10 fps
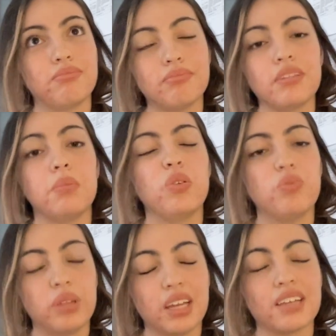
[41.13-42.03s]
the
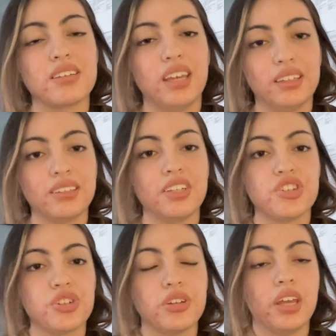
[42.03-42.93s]
movement has gained
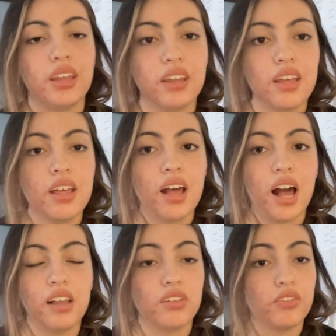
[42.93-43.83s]
attention and
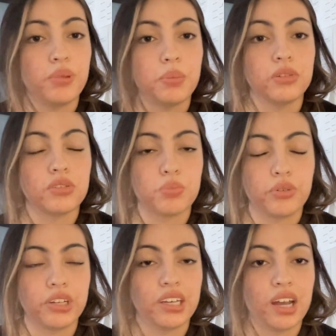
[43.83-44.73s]
a lot of people
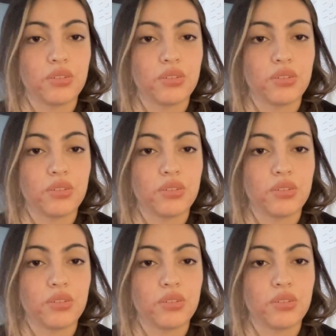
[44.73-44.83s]
support it now.